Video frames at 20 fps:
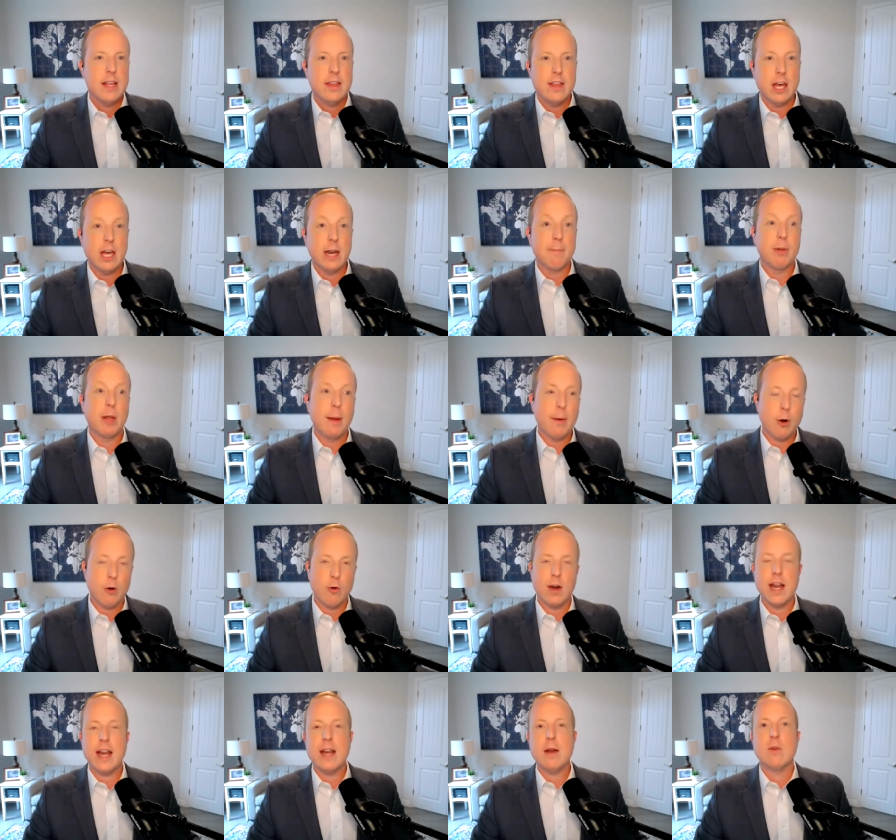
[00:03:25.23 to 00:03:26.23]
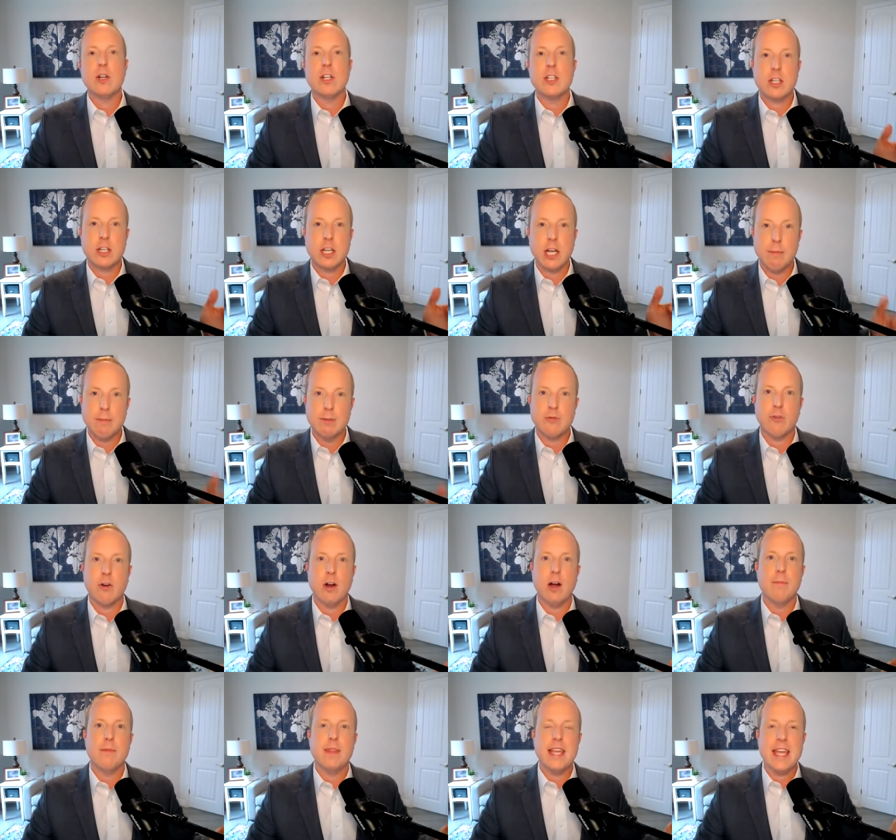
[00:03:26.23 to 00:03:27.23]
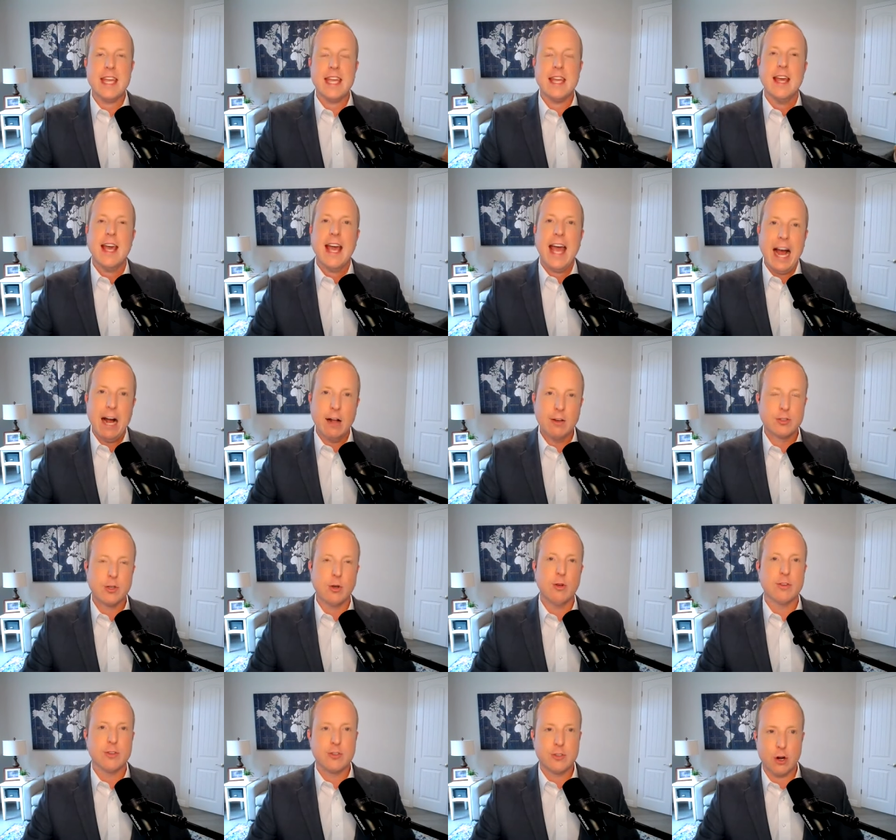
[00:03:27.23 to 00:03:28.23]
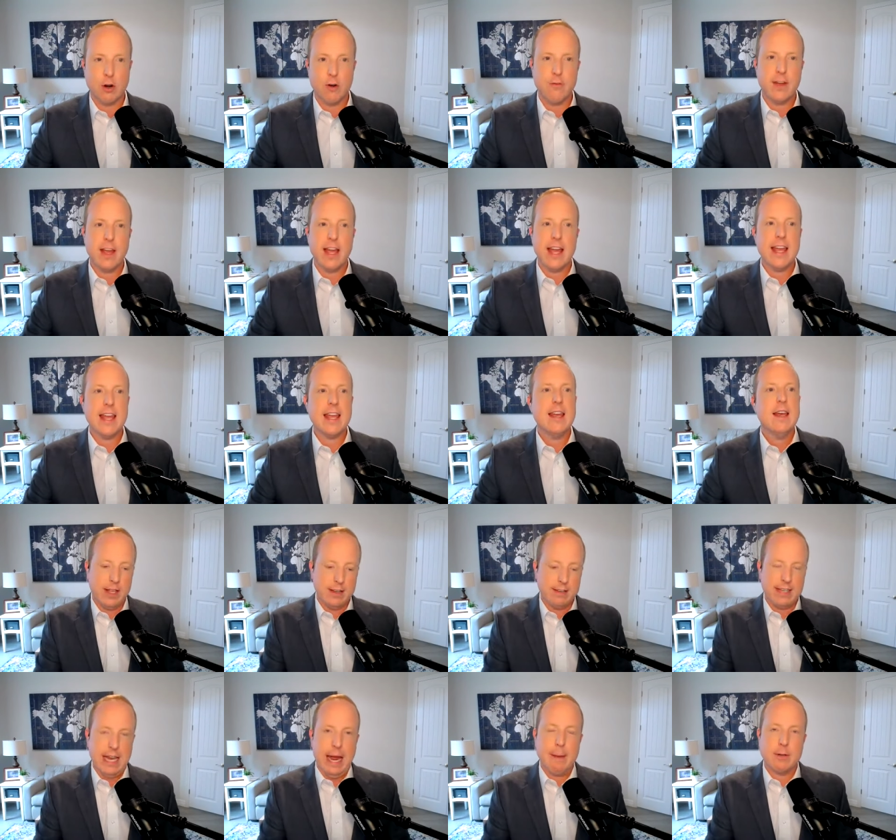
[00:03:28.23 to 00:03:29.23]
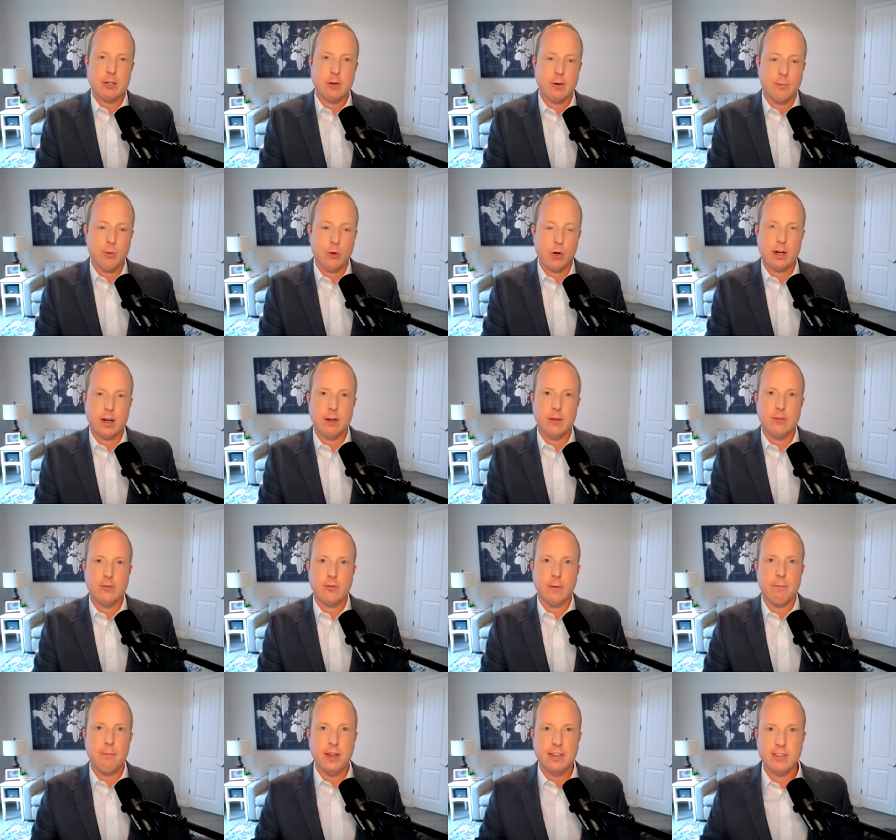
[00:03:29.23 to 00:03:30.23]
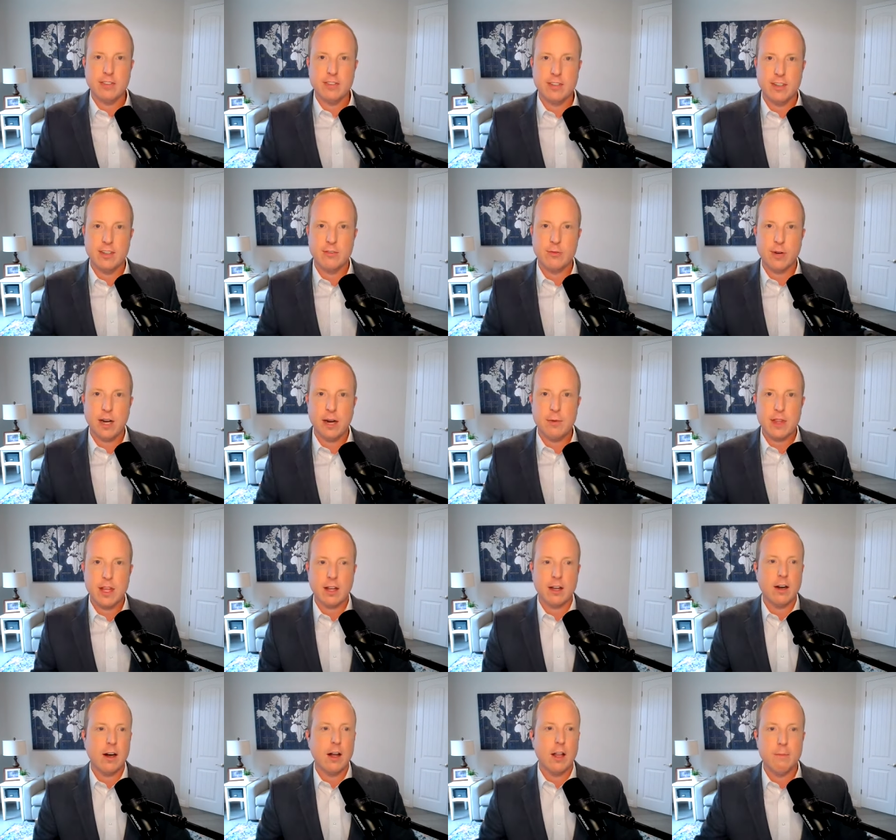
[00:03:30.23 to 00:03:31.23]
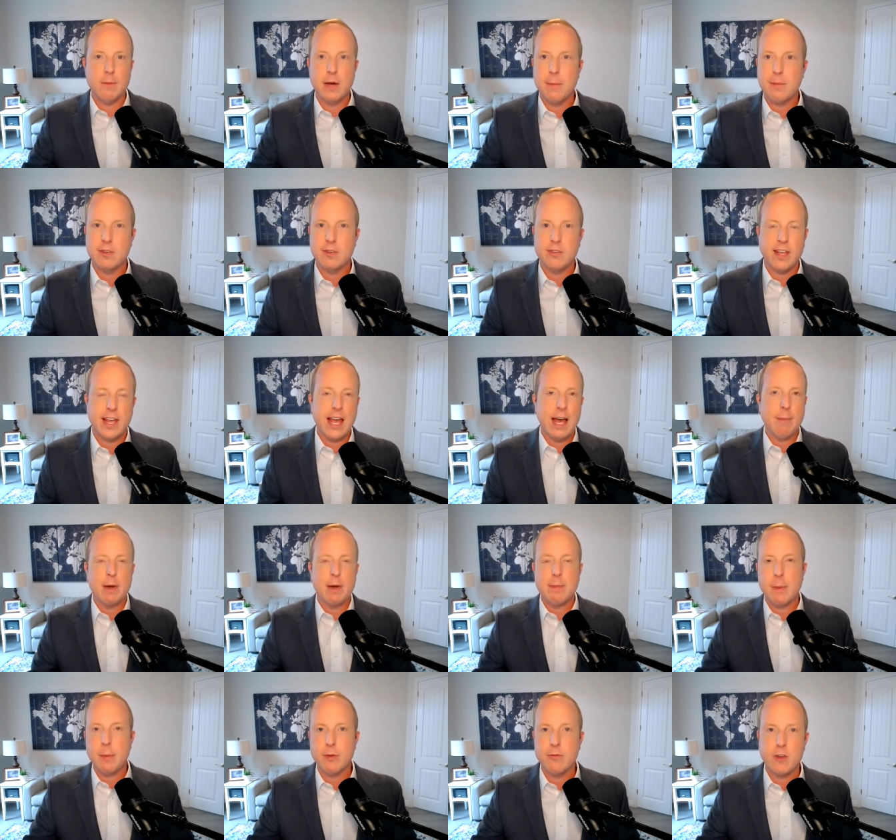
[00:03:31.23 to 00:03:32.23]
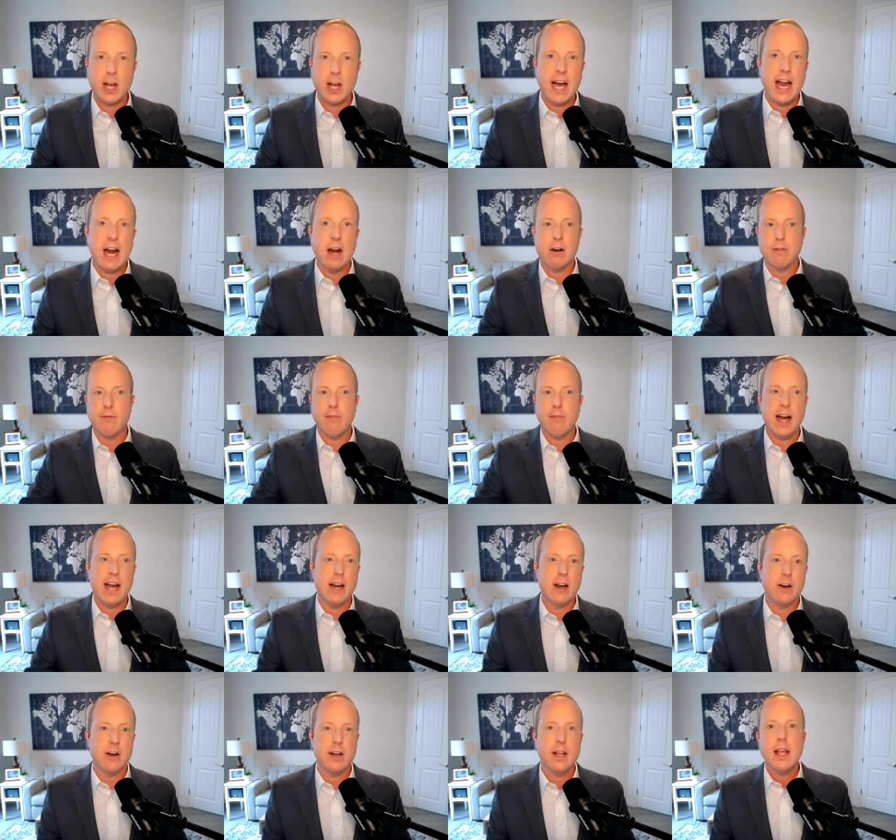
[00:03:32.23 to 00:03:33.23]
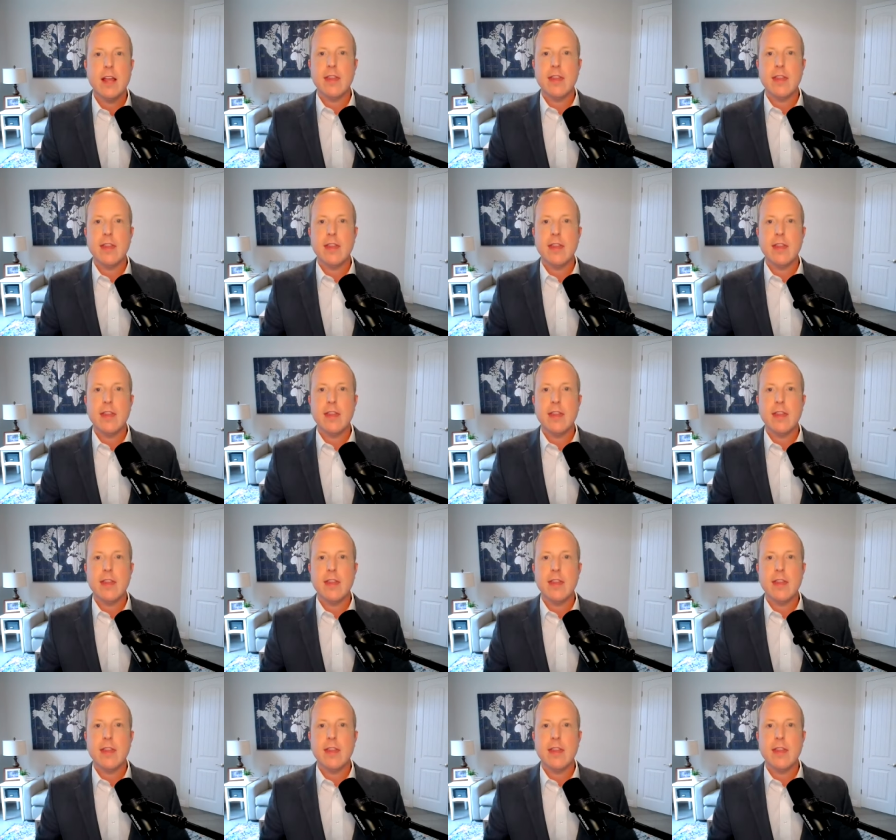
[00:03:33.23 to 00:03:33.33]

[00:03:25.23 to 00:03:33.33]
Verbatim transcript: The unemployment rate, which comes from the household survey, the establishment report comes from businesses, right, where they call them up and say, how many people have you hired or fired?